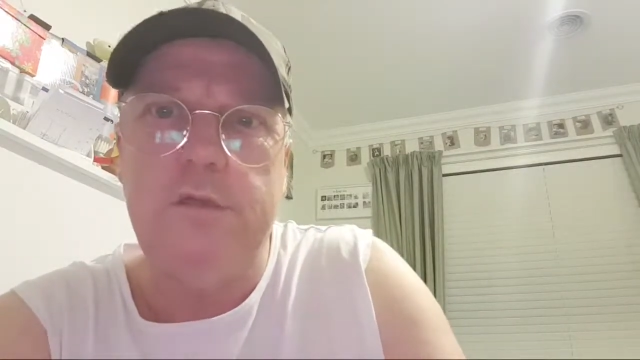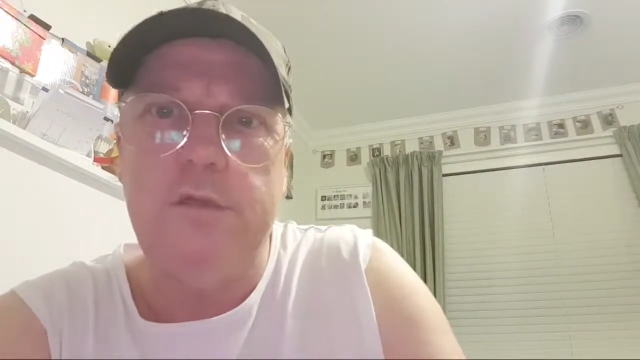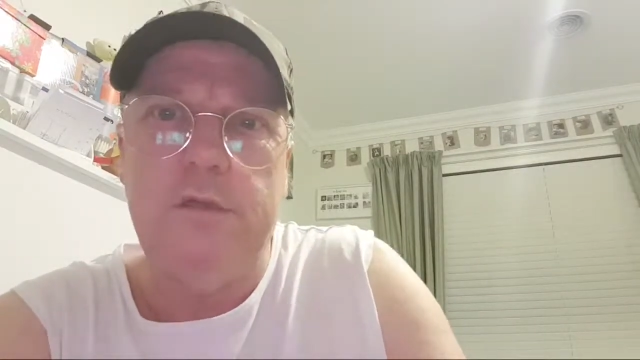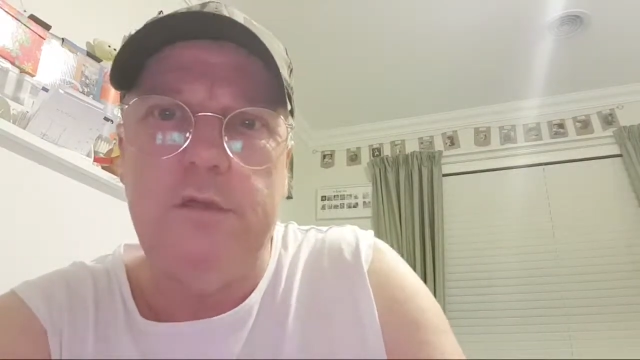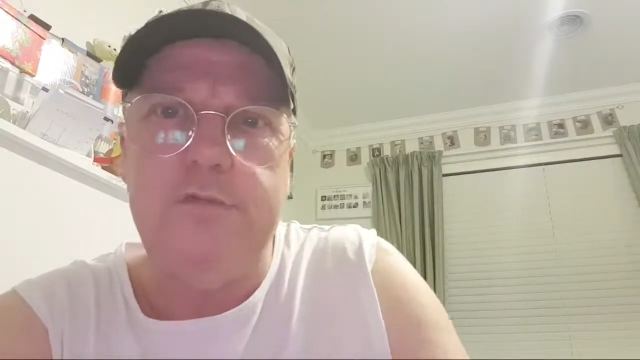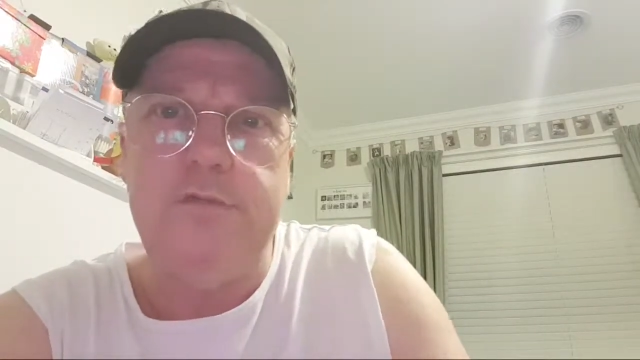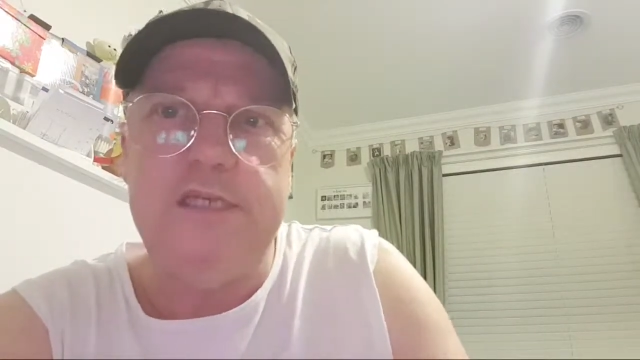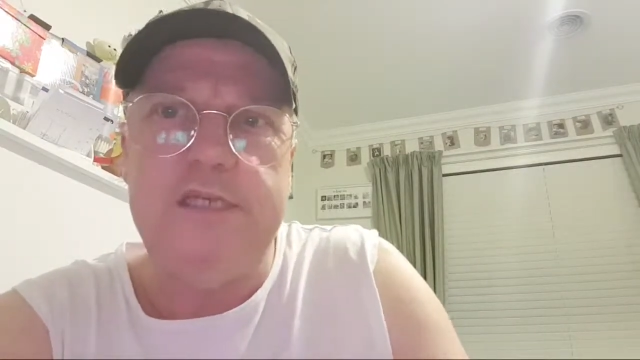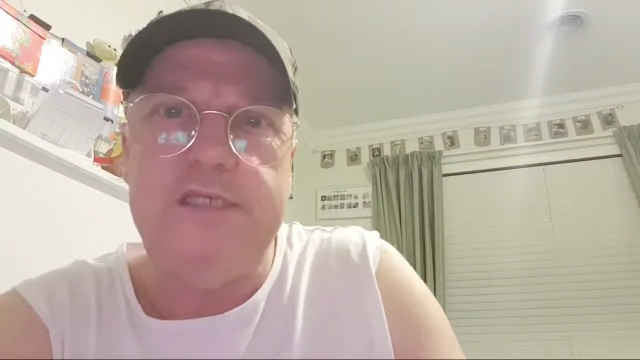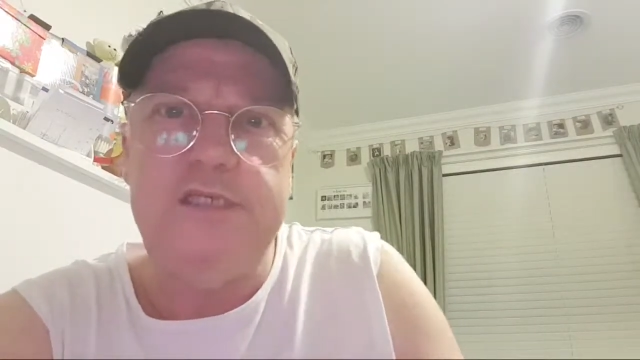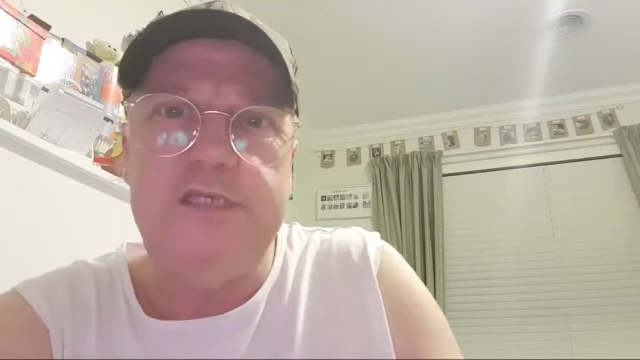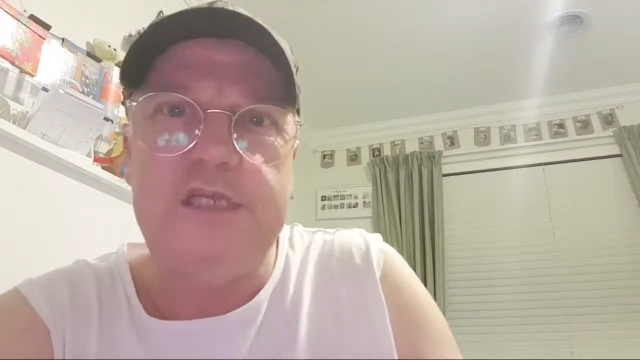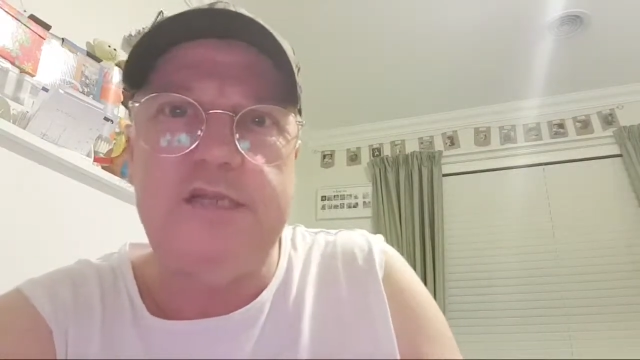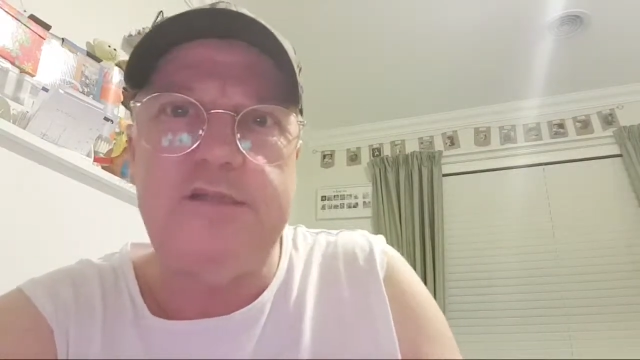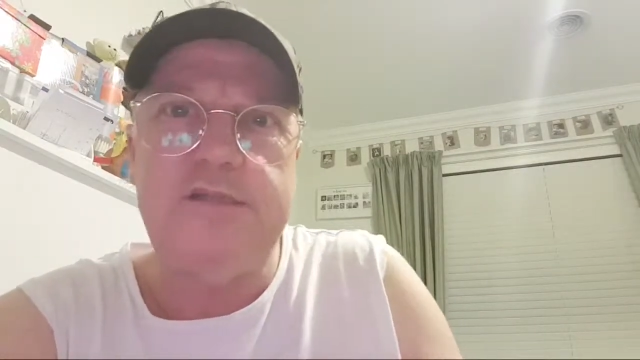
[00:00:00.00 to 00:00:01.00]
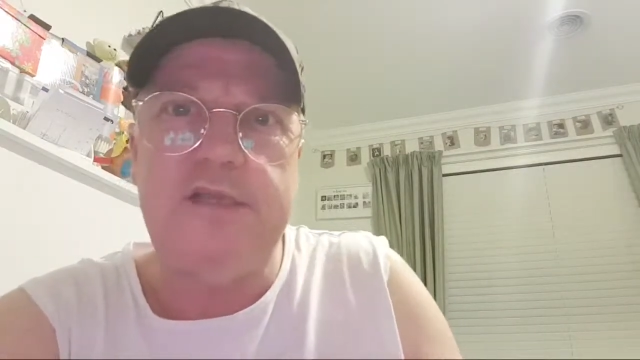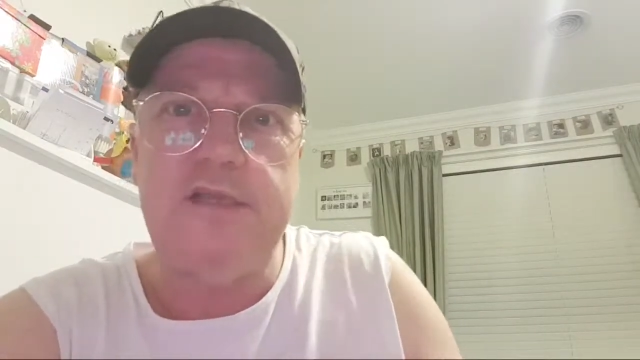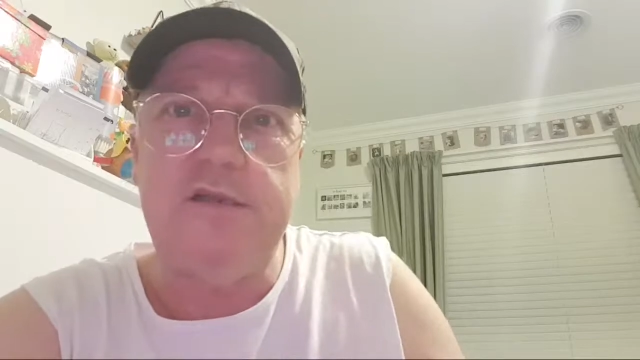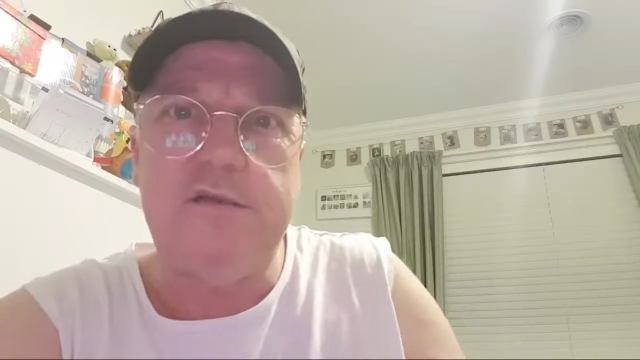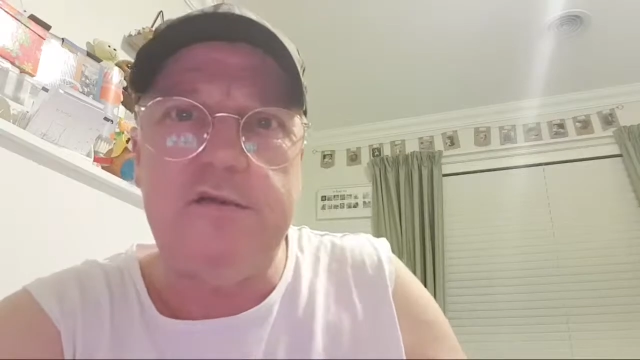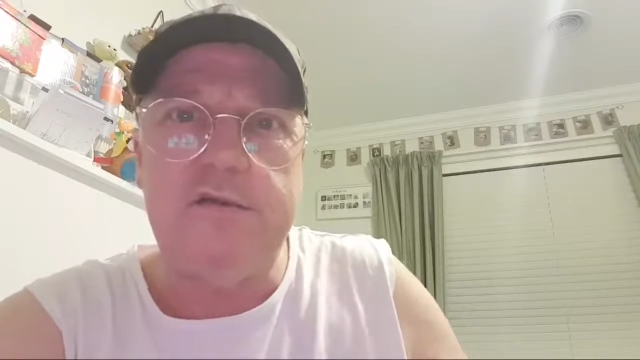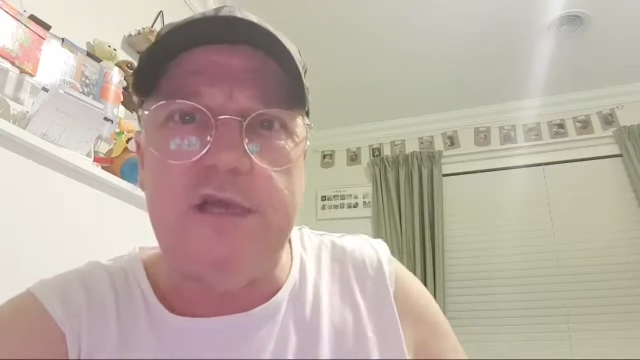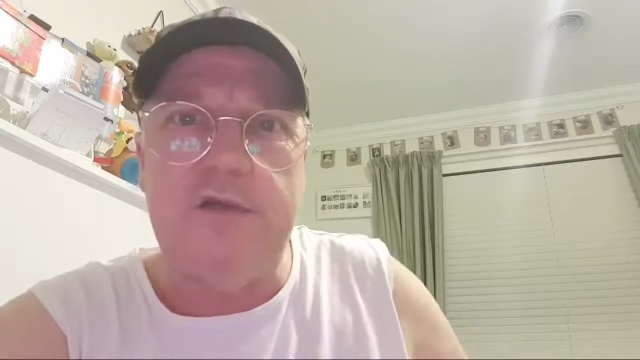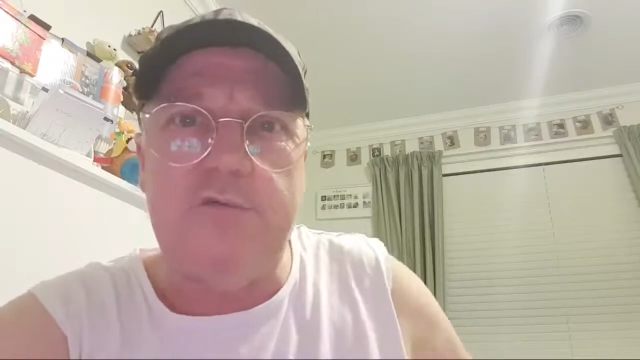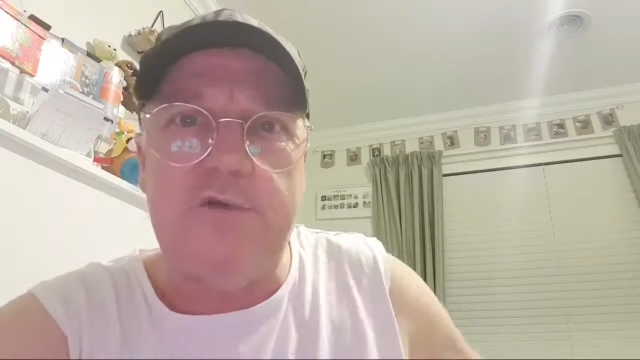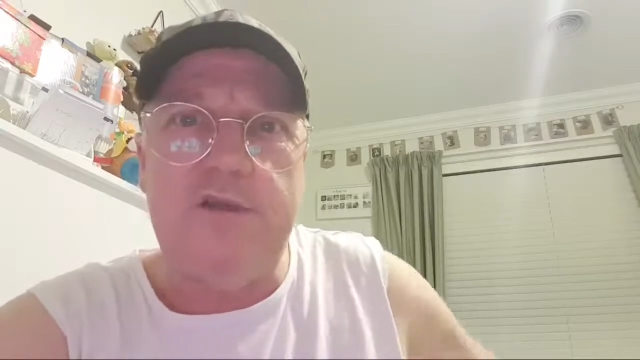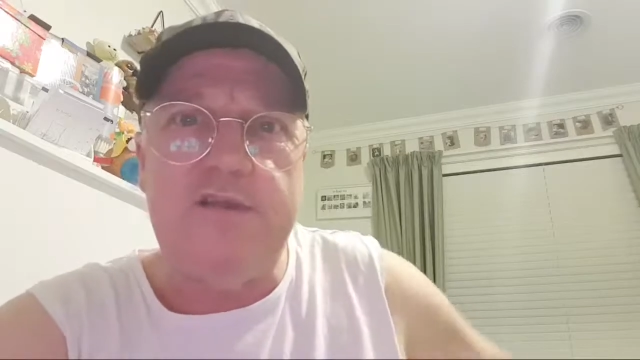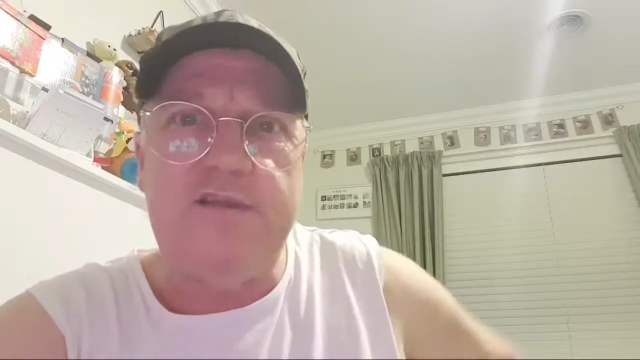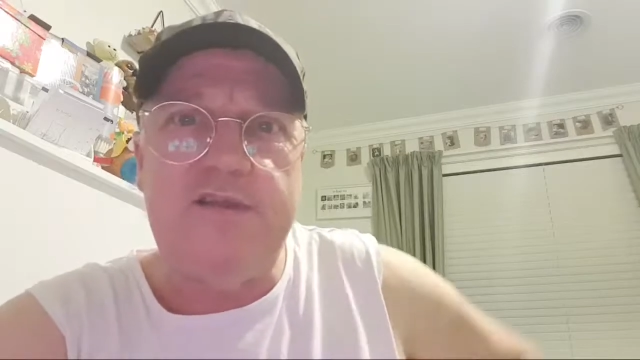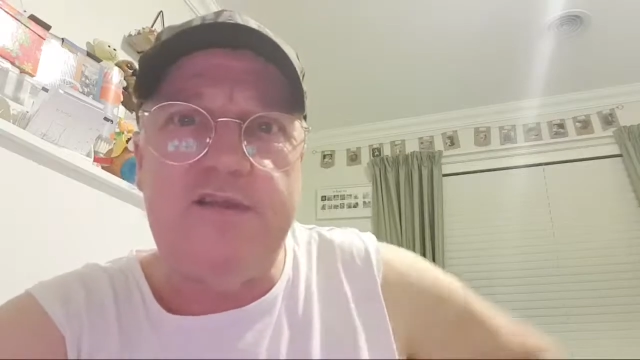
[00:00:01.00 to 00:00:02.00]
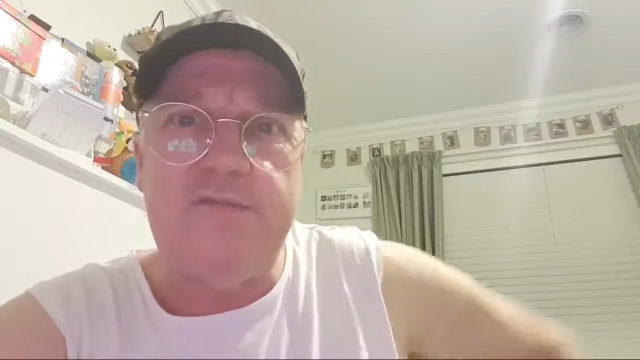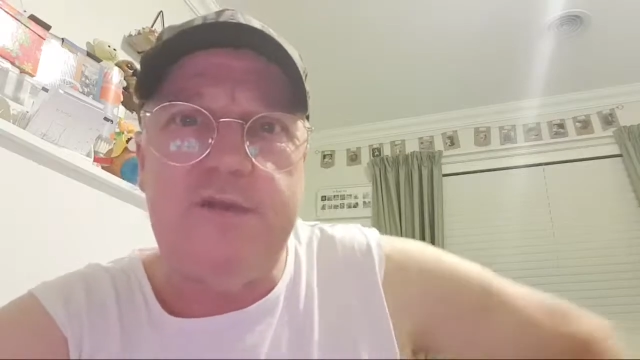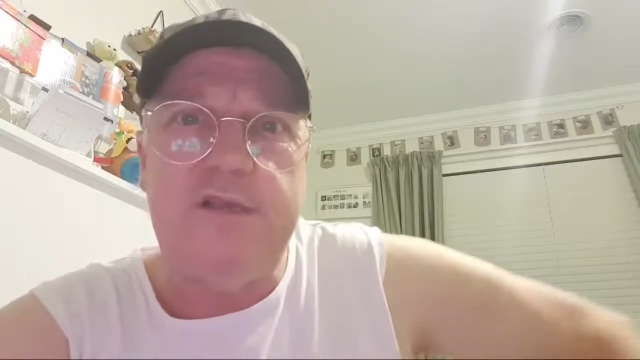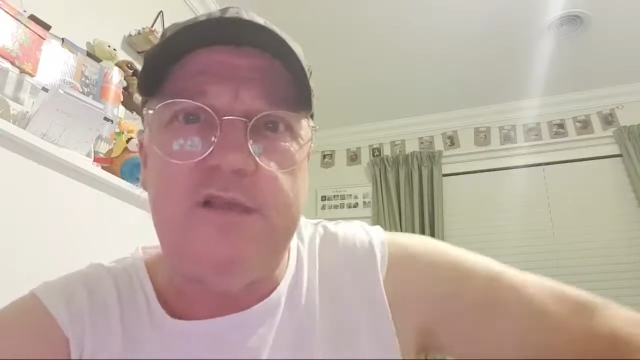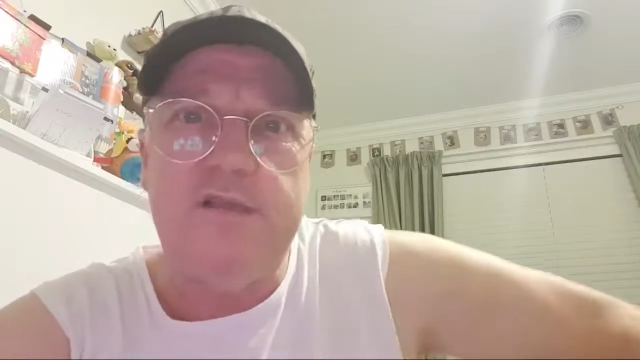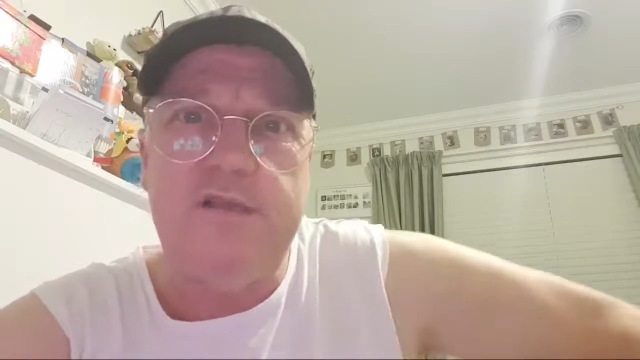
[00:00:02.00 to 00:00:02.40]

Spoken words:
Bloody chat thing! I can't wait to get me.